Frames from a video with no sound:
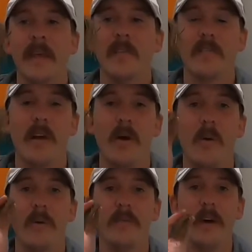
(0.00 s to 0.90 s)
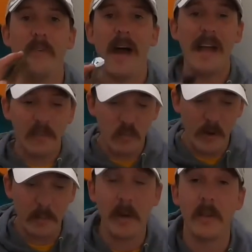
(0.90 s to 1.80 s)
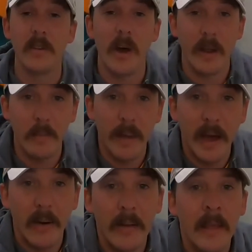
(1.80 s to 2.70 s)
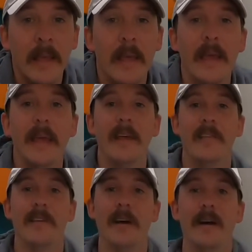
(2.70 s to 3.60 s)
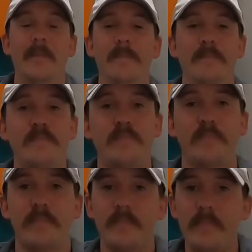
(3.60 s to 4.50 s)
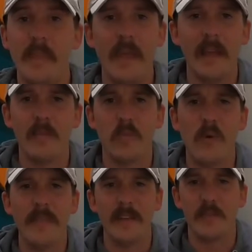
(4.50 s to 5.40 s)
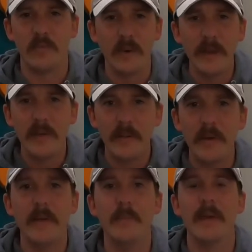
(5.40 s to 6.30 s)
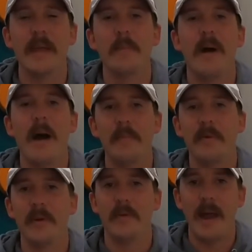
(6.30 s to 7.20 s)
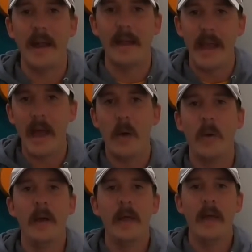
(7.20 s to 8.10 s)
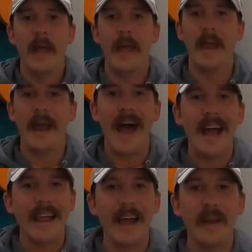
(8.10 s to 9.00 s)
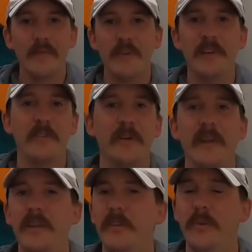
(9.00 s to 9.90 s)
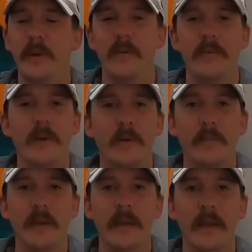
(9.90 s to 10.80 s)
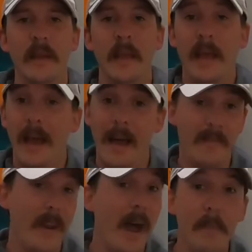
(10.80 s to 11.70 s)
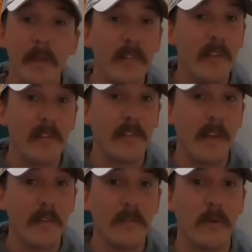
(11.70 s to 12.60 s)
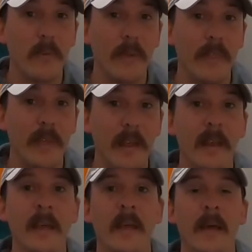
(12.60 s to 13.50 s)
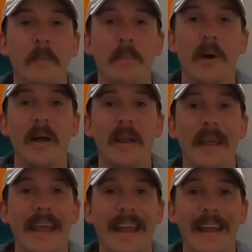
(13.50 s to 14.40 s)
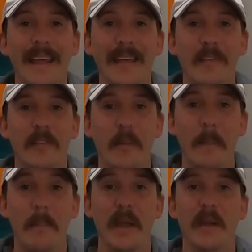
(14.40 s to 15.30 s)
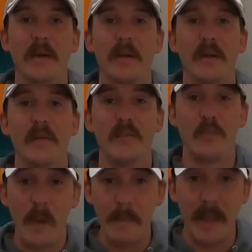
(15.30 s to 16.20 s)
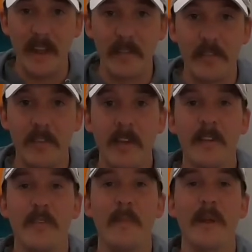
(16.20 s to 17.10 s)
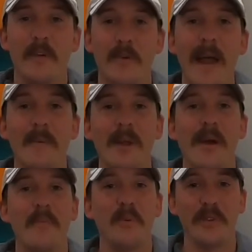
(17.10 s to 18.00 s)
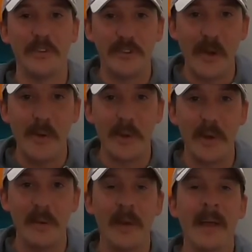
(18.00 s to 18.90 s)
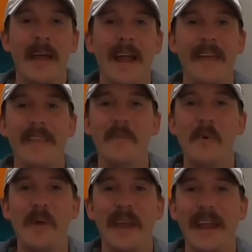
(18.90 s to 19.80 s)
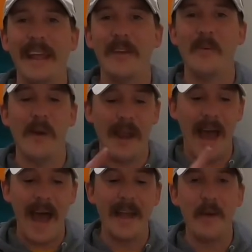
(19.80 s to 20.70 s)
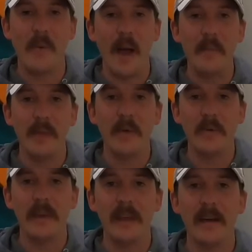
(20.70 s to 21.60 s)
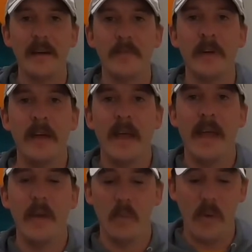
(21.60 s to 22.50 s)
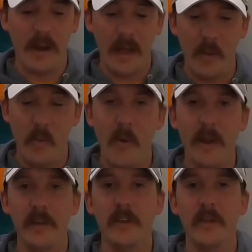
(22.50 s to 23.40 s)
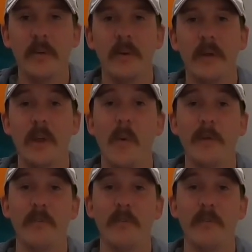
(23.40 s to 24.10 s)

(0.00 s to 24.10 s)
So the last one I'm going to talk about is one that's really, really big and popular right now. And I kind of ventured into it a little bit. I've not been successful with it, but it is bigger swim baits. So I'm going to grab a couple to show you, and then we'll get into what I know I'm guilty of and what I want to do going